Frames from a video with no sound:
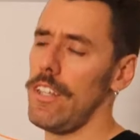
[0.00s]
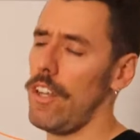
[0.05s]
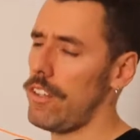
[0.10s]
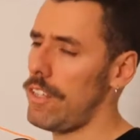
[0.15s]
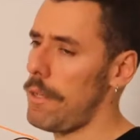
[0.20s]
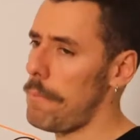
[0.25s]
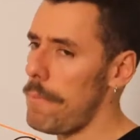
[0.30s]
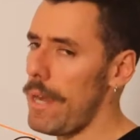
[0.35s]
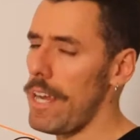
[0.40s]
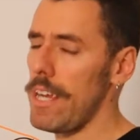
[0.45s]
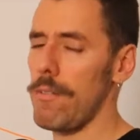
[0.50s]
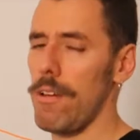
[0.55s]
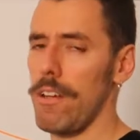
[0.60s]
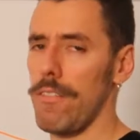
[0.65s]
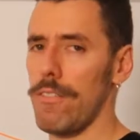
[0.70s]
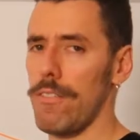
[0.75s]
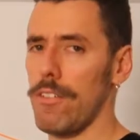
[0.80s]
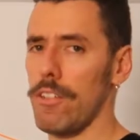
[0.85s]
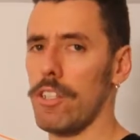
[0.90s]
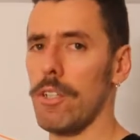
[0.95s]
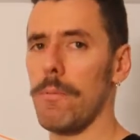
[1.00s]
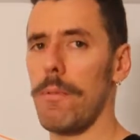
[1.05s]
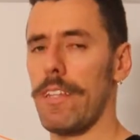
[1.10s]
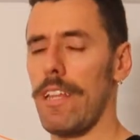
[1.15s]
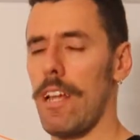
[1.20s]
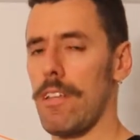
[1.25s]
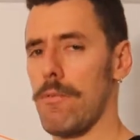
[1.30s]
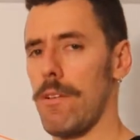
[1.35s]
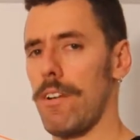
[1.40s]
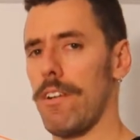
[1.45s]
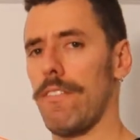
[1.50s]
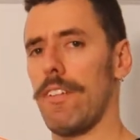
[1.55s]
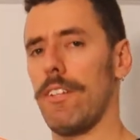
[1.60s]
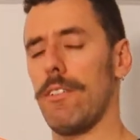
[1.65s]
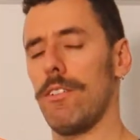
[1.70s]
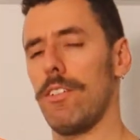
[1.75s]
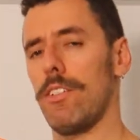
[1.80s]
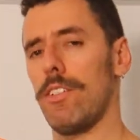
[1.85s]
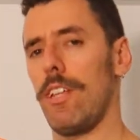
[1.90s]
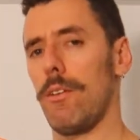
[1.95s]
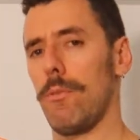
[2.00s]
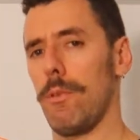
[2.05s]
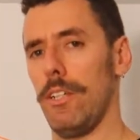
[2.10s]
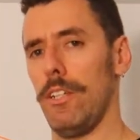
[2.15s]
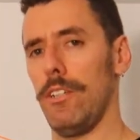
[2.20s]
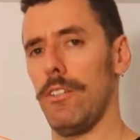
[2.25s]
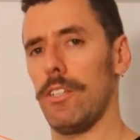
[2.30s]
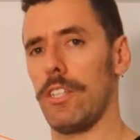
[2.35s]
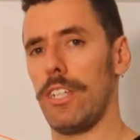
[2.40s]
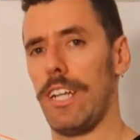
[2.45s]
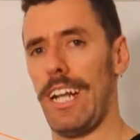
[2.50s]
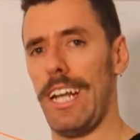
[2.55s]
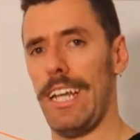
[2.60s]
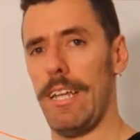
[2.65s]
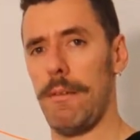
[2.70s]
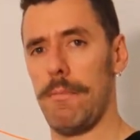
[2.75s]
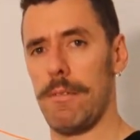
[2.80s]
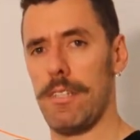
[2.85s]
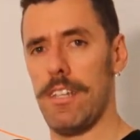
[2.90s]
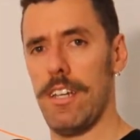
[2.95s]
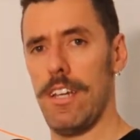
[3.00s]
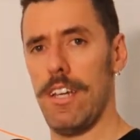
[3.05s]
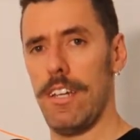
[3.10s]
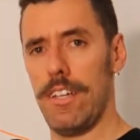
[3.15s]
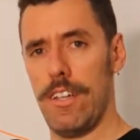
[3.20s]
not the main one for sure, but that's one of the reasons that we use clips,